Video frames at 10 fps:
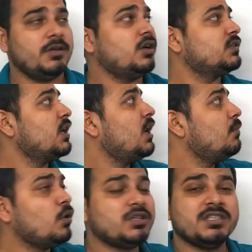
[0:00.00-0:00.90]
because
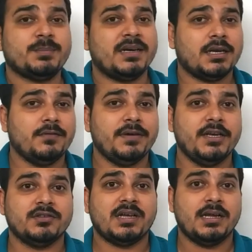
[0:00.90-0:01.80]
both these particular
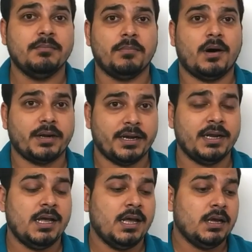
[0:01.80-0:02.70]
videos are important